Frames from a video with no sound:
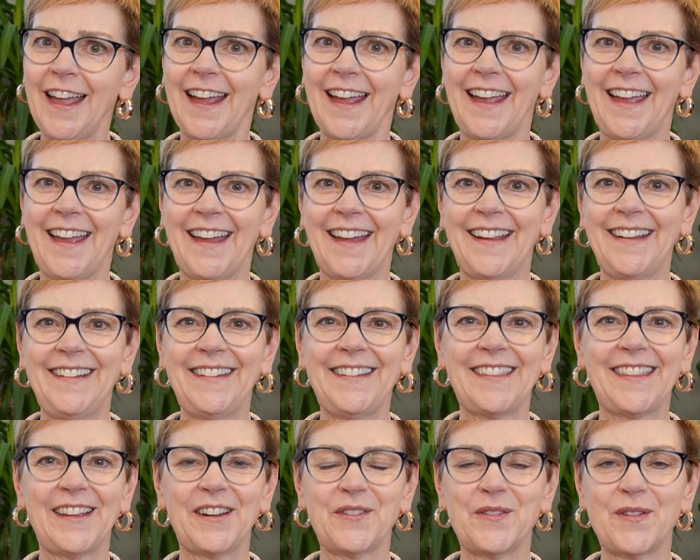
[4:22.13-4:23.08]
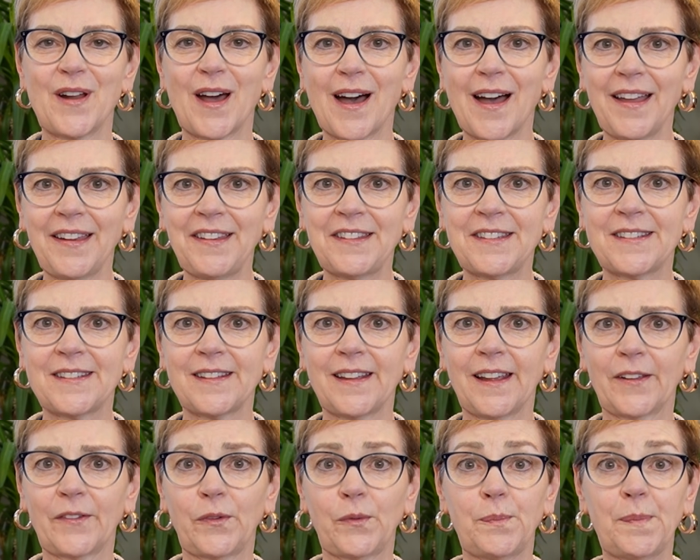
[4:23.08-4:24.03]
and they're not
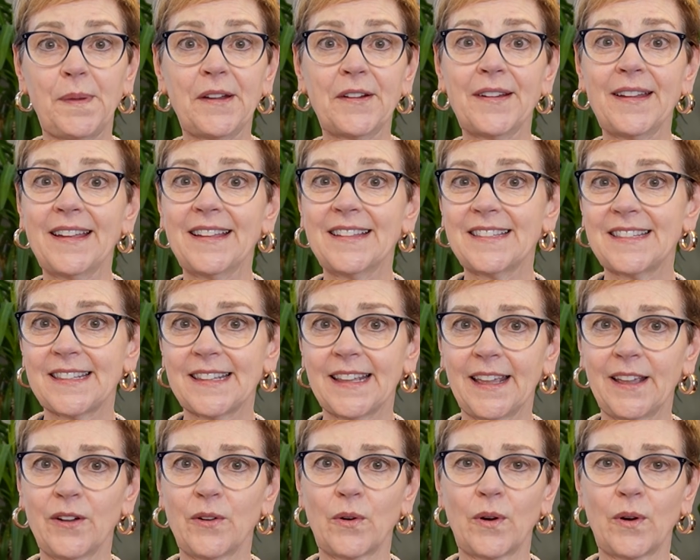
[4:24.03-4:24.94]
experiencing